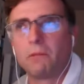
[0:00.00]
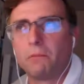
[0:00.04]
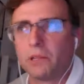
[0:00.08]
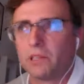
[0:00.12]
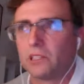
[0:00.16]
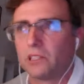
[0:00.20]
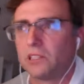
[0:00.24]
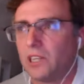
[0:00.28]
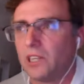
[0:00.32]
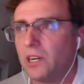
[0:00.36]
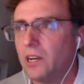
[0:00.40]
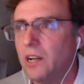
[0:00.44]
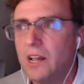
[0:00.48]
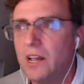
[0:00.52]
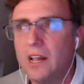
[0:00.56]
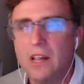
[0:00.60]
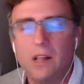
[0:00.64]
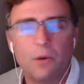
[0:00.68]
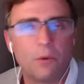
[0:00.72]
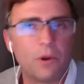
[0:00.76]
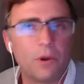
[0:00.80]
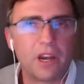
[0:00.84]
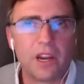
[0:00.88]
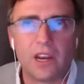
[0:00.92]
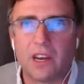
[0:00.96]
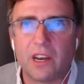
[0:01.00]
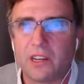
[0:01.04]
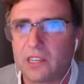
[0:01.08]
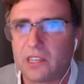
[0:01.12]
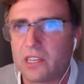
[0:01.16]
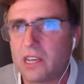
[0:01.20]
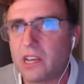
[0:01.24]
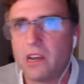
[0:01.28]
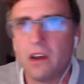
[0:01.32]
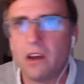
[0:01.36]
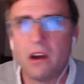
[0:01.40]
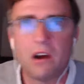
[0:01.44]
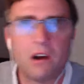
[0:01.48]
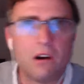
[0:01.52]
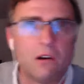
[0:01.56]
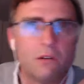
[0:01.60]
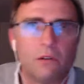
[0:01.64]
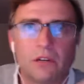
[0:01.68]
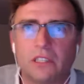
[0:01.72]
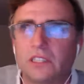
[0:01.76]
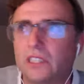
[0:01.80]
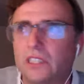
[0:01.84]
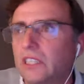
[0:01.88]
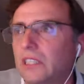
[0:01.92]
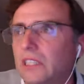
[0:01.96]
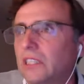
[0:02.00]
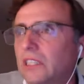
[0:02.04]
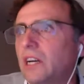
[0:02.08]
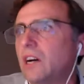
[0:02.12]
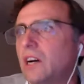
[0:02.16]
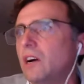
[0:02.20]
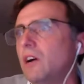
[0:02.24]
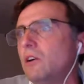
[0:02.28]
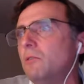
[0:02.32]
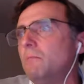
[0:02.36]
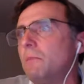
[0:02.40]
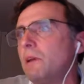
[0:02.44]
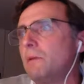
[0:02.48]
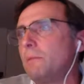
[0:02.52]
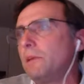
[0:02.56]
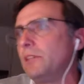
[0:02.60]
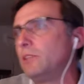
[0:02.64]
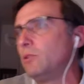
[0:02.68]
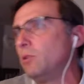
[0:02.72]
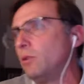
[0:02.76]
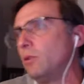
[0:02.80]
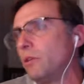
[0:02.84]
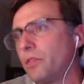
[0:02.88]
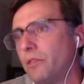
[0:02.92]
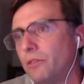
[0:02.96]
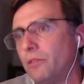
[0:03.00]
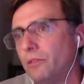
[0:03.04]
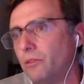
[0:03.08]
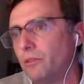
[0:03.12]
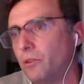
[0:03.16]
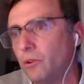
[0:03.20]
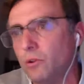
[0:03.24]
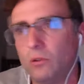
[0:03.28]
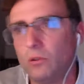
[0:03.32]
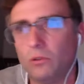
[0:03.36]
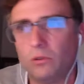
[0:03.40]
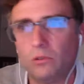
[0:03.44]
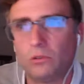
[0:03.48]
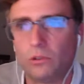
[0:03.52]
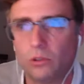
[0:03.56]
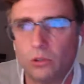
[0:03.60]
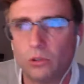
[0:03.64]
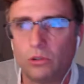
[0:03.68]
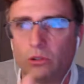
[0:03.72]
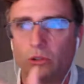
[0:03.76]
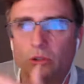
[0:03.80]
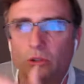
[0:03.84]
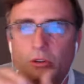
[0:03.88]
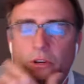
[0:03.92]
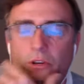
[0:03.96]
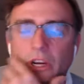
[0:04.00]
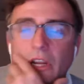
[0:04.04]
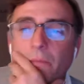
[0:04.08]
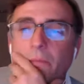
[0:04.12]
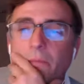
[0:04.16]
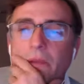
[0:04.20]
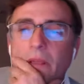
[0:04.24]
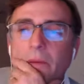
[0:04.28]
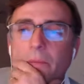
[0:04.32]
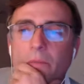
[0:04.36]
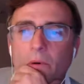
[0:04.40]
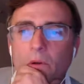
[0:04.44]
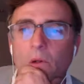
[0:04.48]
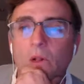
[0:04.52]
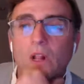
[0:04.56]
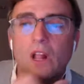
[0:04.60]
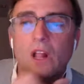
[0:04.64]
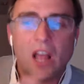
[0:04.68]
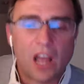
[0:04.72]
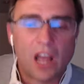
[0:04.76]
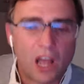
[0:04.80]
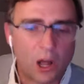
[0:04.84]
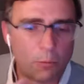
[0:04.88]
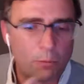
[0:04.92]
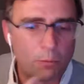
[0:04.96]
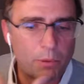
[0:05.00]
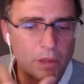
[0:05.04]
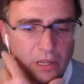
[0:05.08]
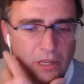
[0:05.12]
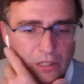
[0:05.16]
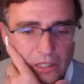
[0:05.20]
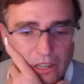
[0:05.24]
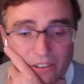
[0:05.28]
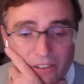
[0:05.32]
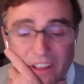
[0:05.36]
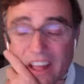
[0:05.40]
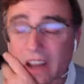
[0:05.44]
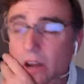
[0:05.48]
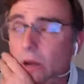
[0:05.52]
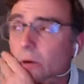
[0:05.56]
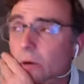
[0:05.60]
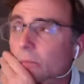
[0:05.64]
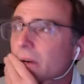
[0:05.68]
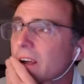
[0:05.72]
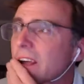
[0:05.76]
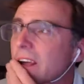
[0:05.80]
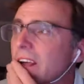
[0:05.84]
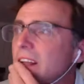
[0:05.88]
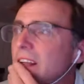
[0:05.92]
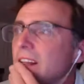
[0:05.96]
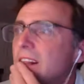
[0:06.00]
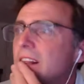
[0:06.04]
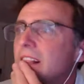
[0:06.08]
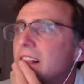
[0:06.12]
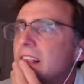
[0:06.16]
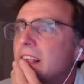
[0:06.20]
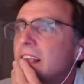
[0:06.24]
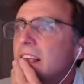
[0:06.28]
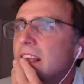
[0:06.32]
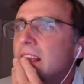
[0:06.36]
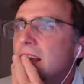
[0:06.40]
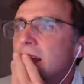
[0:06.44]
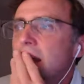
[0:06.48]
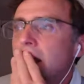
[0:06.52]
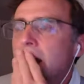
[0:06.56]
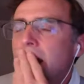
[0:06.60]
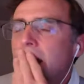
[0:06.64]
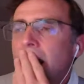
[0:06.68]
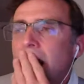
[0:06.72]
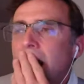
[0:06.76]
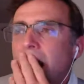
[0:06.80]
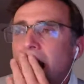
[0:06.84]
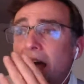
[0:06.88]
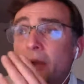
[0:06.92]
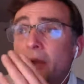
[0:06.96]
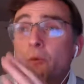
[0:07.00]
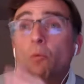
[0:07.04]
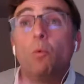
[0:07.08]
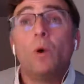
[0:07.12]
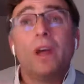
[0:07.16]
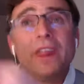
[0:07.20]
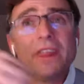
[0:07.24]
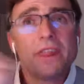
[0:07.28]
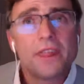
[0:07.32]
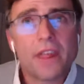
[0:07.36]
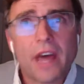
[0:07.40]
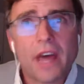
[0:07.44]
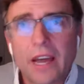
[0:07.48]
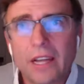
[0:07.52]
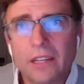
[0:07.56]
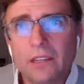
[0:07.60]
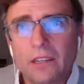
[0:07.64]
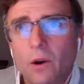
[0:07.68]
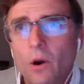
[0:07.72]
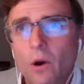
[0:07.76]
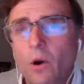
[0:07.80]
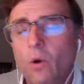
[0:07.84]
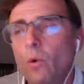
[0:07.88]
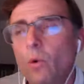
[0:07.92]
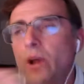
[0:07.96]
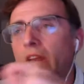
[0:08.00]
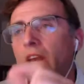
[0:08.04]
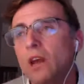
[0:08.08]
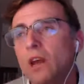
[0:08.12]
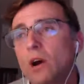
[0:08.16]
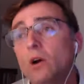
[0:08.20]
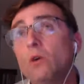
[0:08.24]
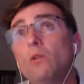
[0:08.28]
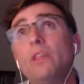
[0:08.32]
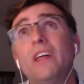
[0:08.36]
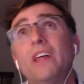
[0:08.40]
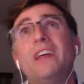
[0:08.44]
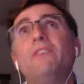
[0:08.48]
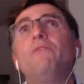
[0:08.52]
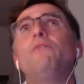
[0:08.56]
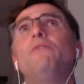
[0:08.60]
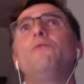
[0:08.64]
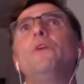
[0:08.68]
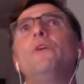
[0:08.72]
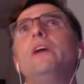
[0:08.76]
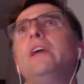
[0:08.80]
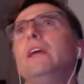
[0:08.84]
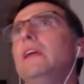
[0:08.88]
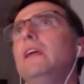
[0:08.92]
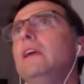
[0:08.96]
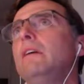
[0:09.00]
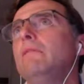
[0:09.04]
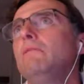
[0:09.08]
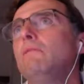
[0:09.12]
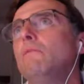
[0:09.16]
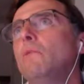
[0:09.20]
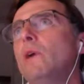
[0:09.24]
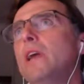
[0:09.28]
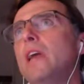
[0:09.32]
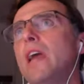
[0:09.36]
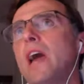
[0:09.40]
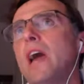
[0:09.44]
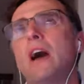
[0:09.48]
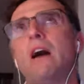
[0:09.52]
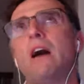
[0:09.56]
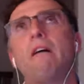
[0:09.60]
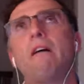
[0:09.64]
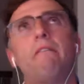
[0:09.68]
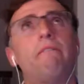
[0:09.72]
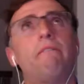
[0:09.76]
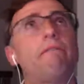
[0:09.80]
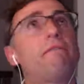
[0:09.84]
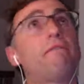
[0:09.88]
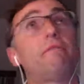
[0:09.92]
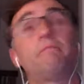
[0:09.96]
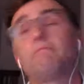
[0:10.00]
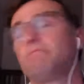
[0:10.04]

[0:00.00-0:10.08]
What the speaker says: but we need a CEO, a CTO, maybe 2 to 3 people helping develop. And with that, we know that if we have